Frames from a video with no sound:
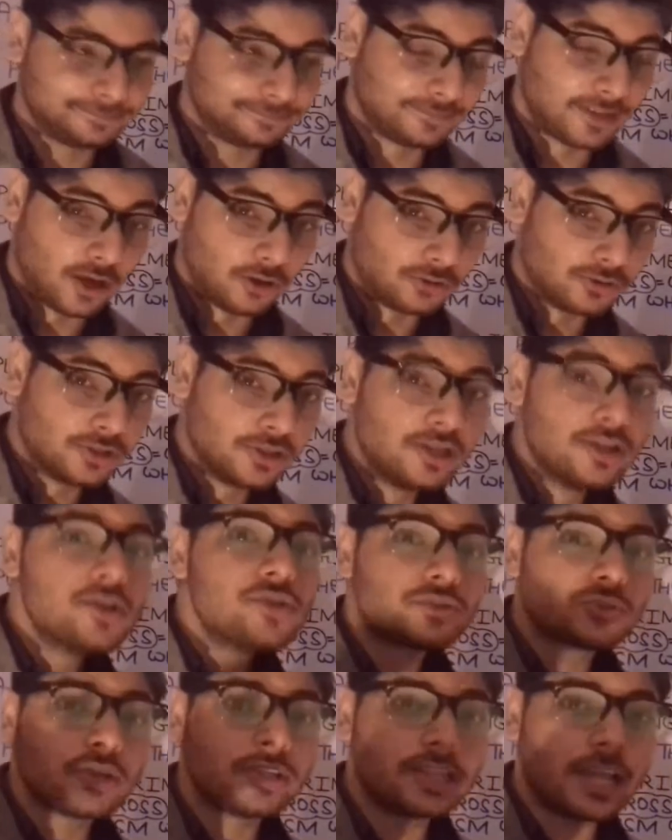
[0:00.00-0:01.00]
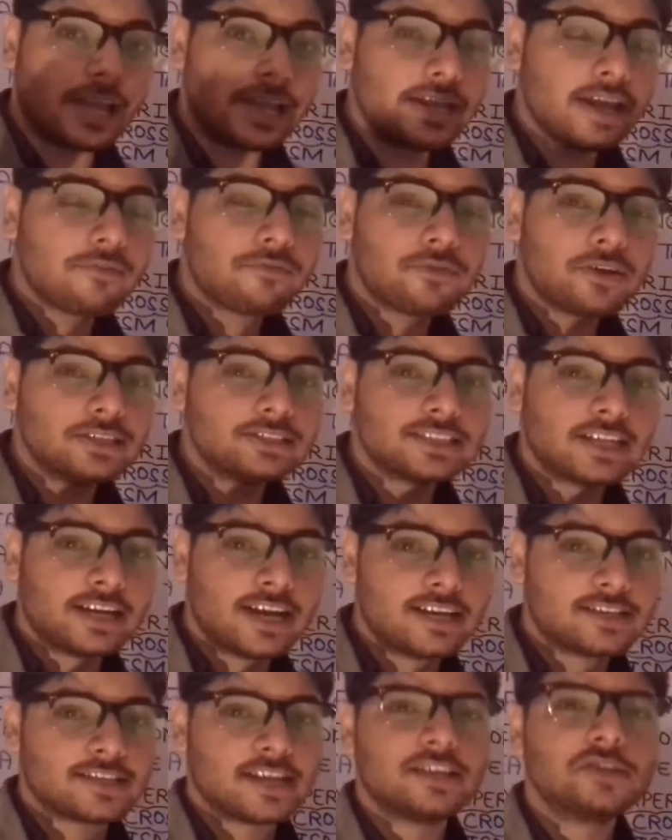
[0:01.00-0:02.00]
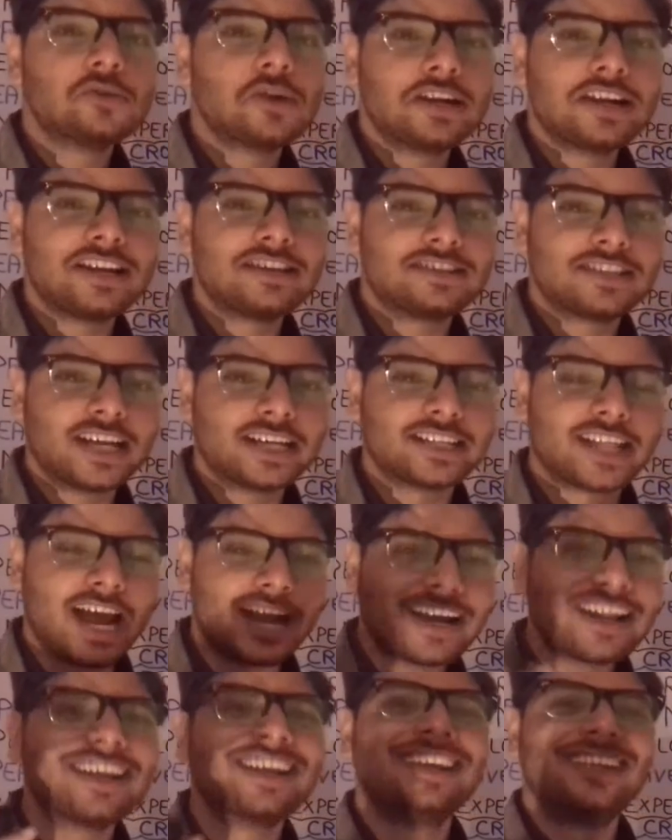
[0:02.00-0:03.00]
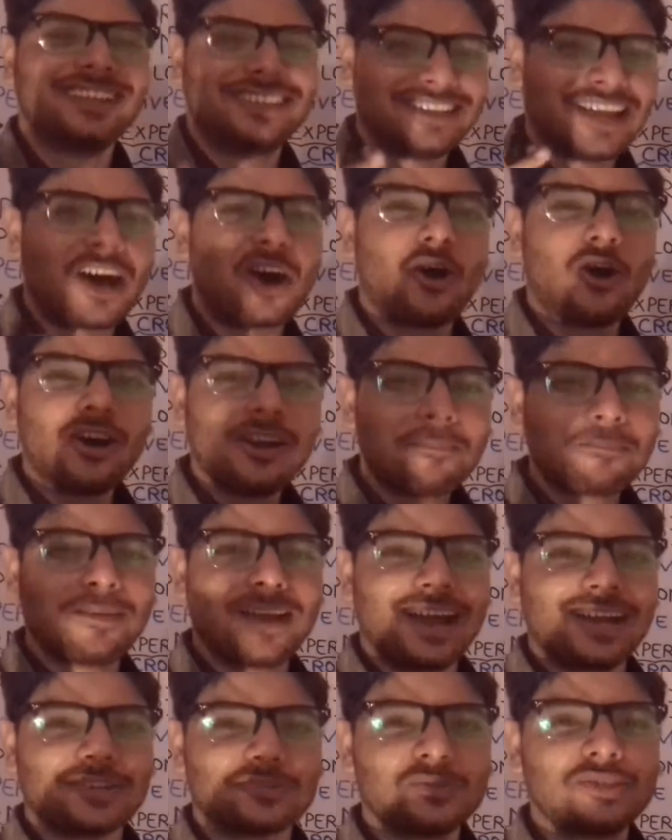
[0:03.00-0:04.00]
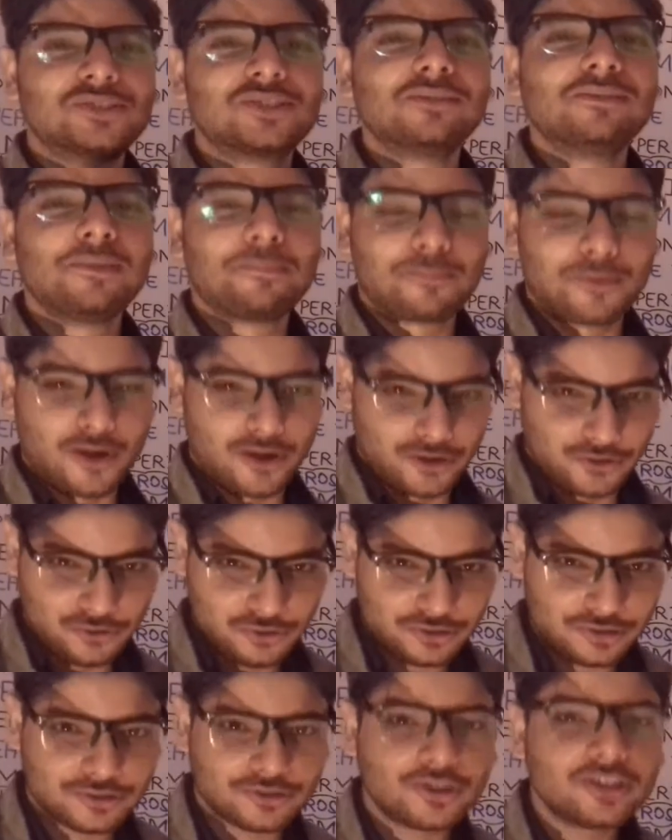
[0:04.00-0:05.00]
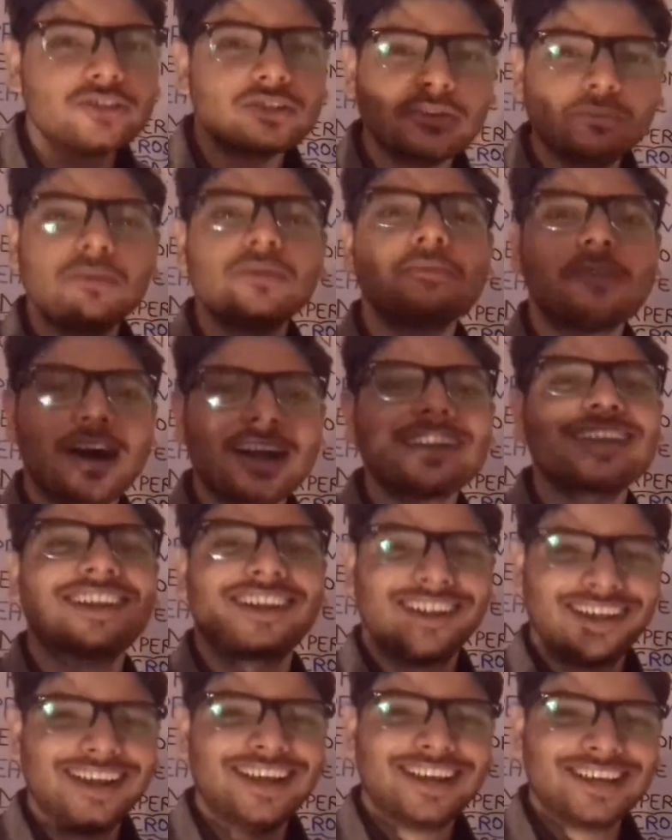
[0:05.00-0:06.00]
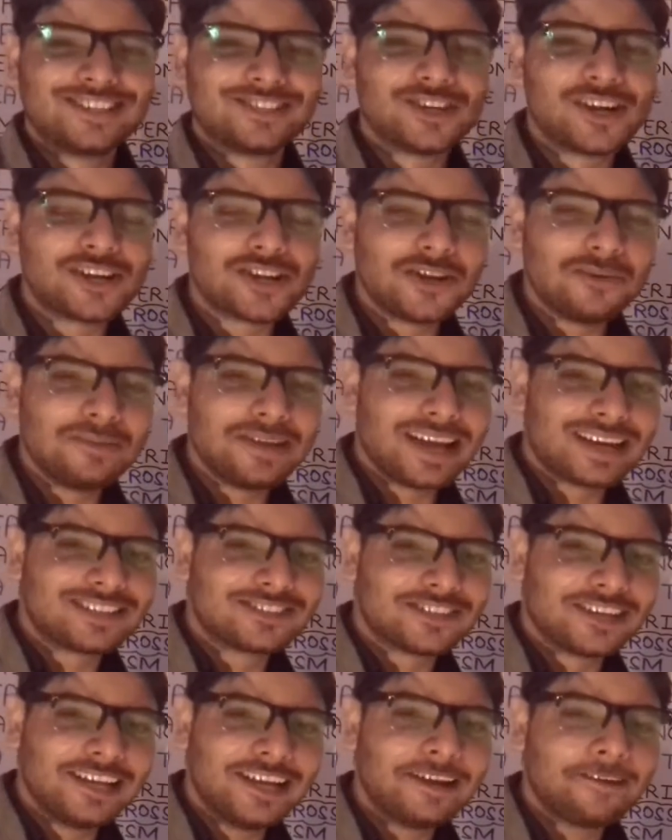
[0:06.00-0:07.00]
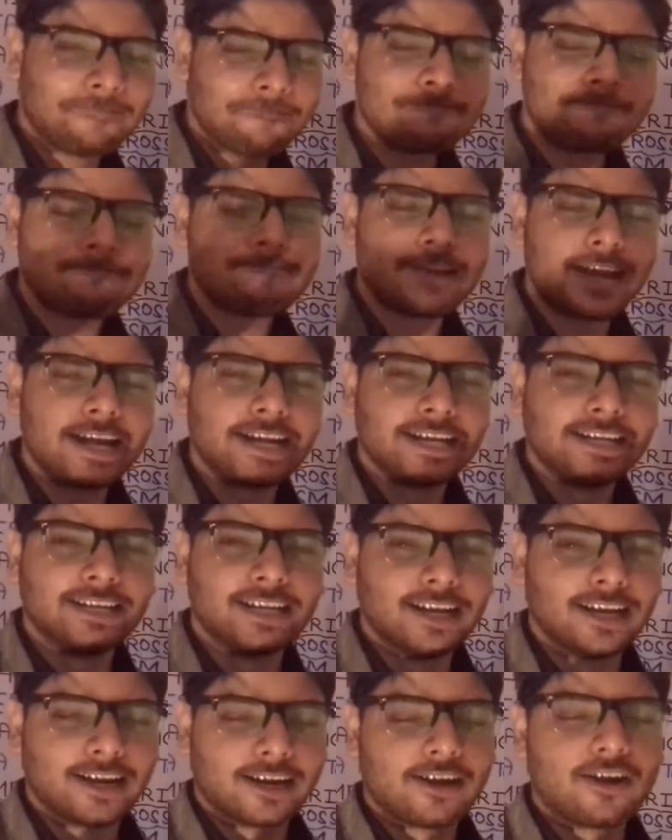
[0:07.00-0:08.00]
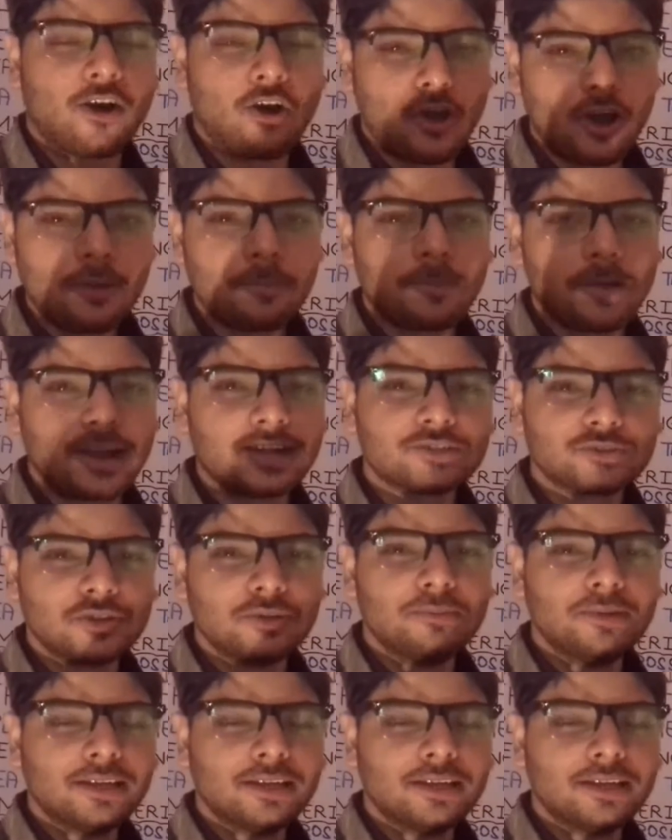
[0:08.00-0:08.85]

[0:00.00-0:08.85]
Now, so in the F1 generation, you understand that the all plants which will be produced, so it will be what? So it will be actually red in color. All plants